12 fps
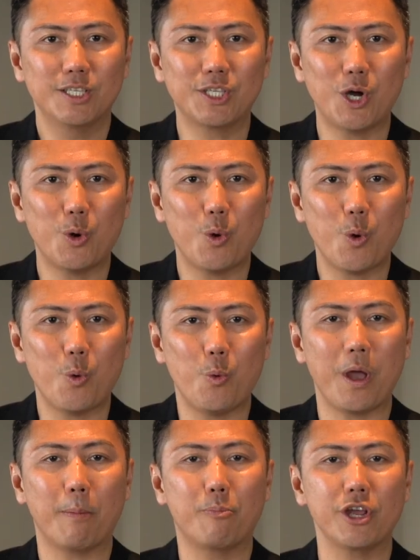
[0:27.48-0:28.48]
So
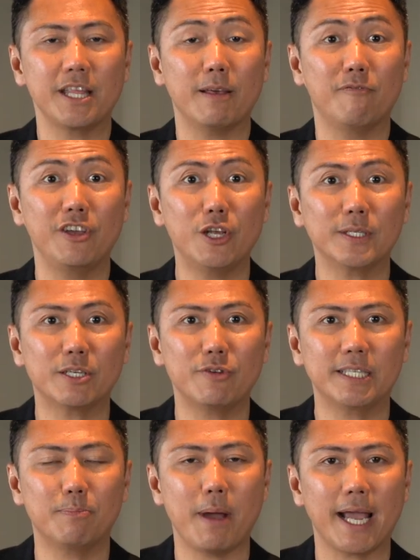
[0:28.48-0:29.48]
we are bringing the video
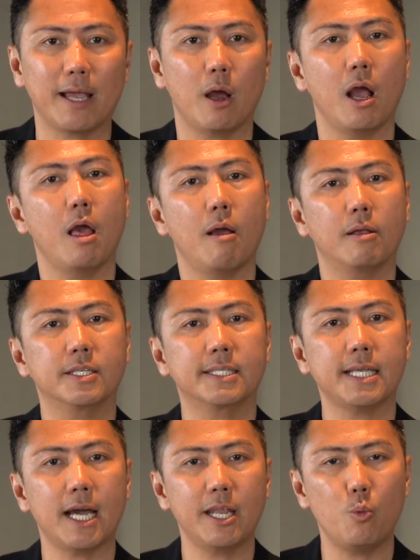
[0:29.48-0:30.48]
series back,
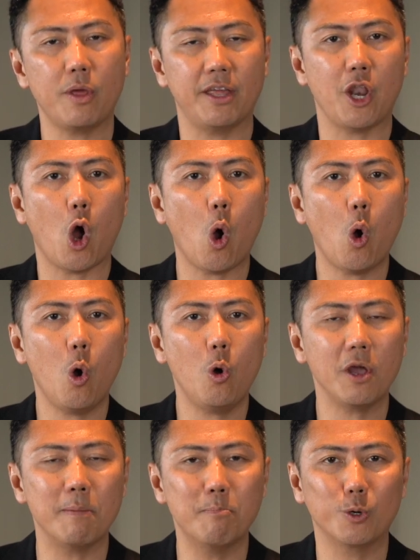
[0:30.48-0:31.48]
starting with an
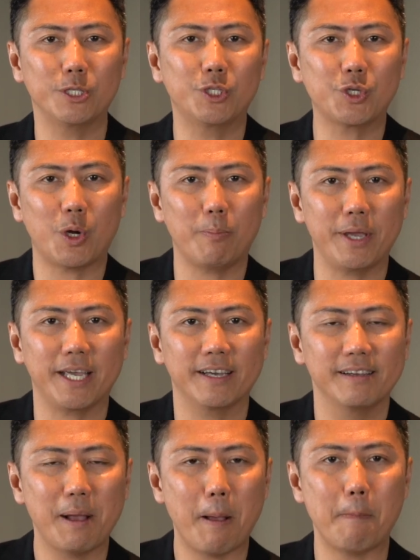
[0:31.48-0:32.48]
all-important topic,
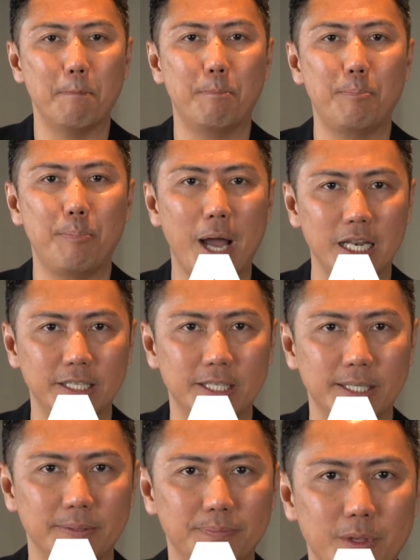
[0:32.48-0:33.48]

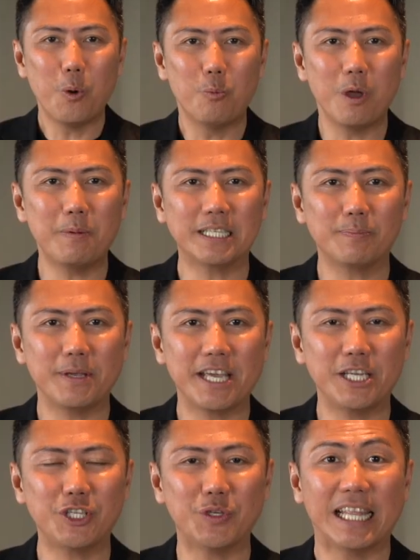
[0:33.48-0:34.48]
balance. We'll be
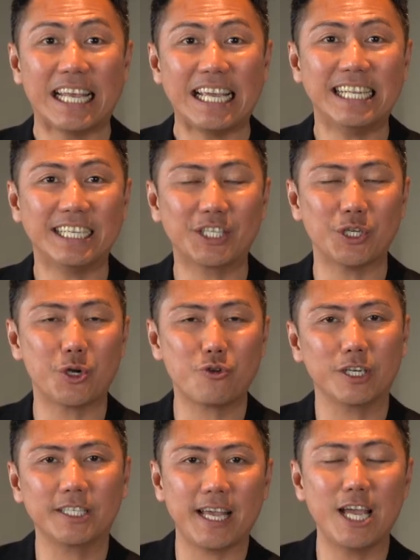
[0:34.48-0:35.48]
speaking to leaders
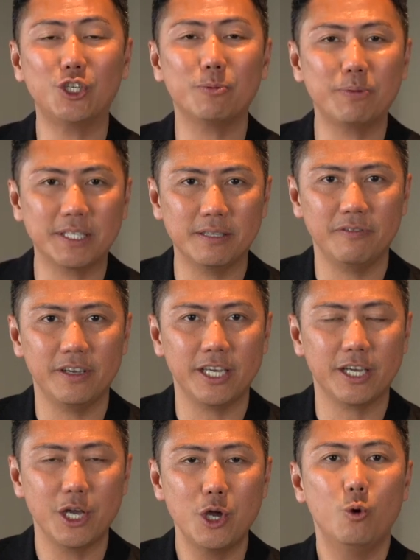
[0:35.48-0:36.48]
across Asia
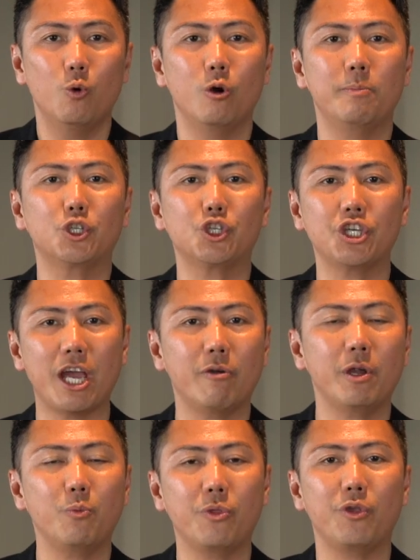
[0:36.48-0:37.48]
Pacific who will be
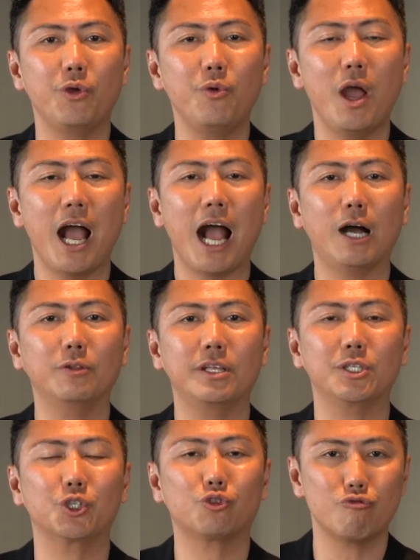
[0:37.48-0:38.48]
sharing with you how they
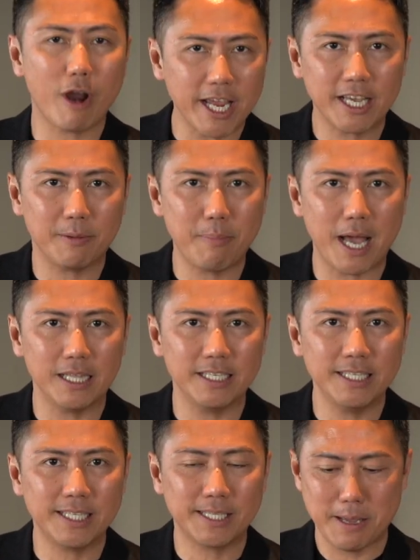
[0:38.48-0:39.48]
strike a
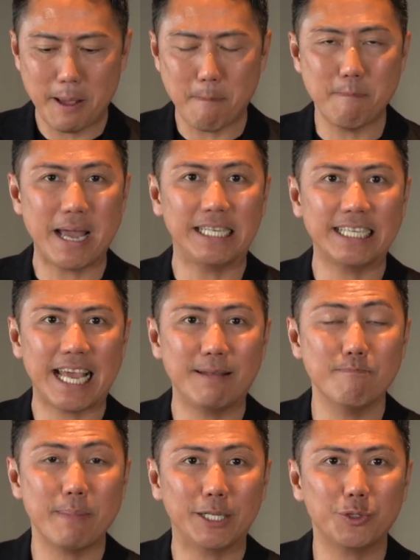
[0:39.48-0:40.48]
balance,
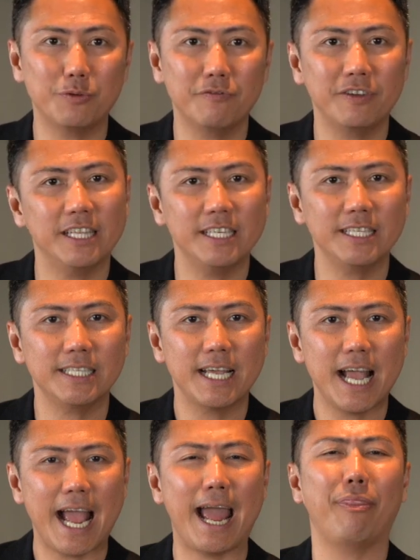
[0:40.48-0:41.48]
maintain mental fitness,
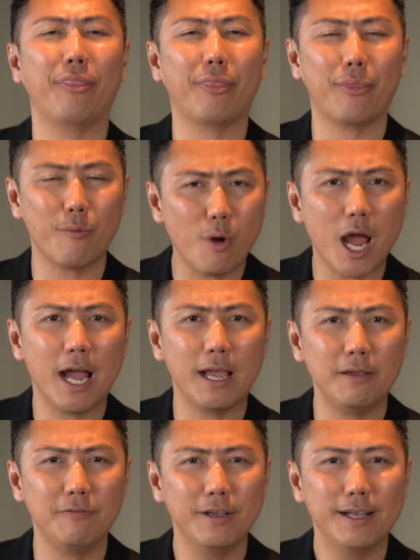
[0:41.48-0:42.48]
and
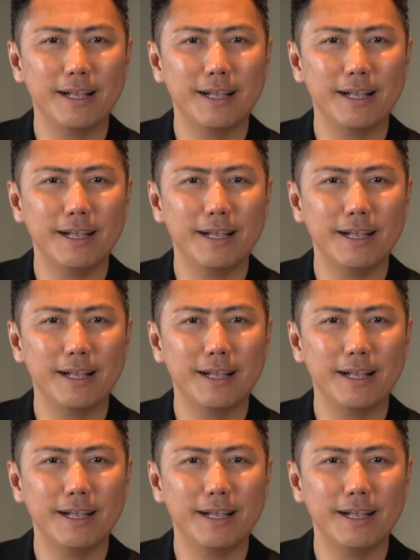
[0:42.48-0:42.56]
thrive